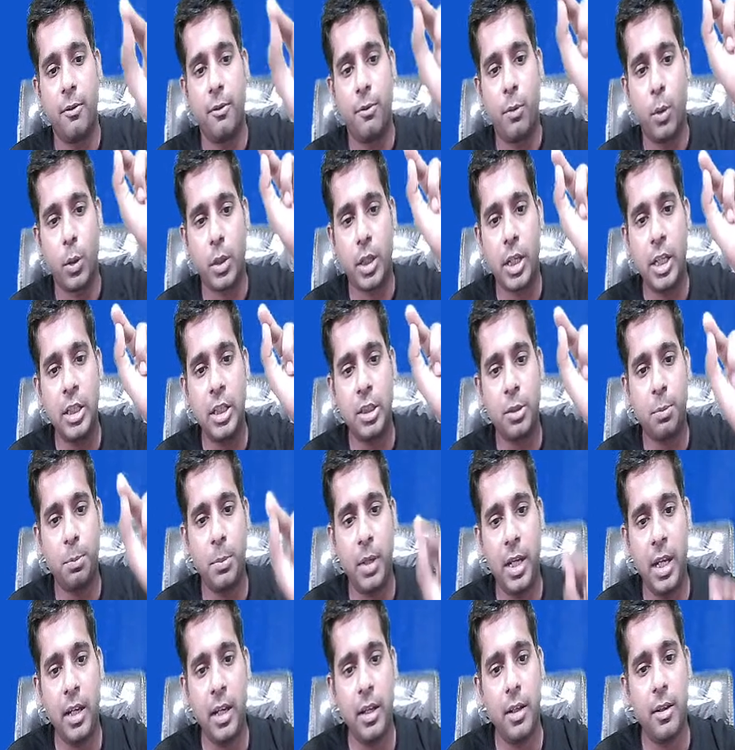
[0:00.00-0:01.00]
14th
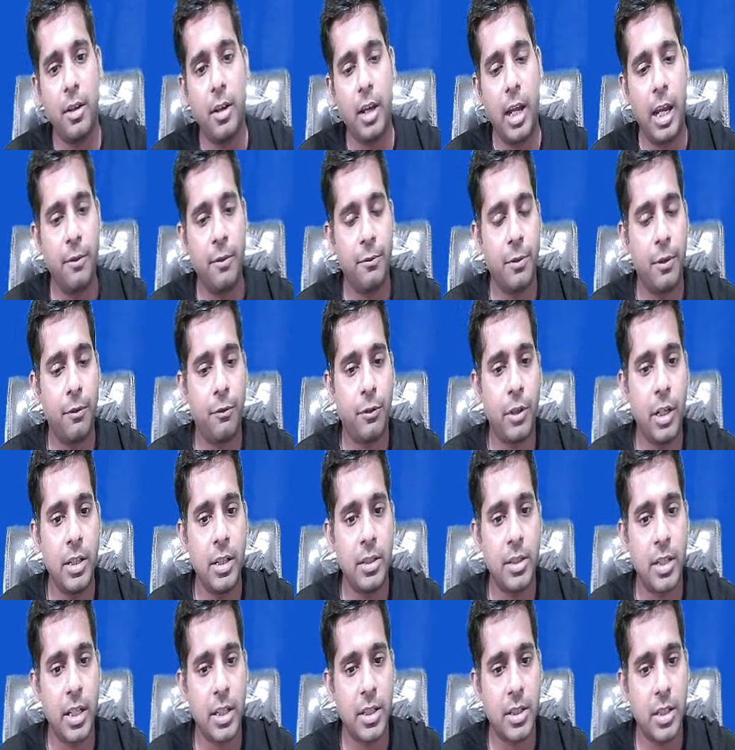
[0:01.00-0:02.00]
May and
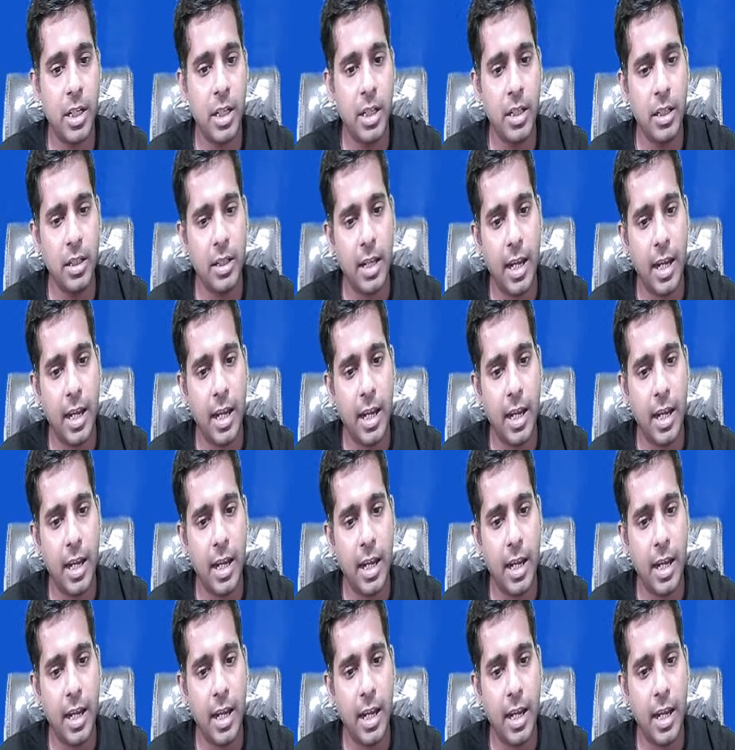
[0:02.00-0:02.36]
15th 16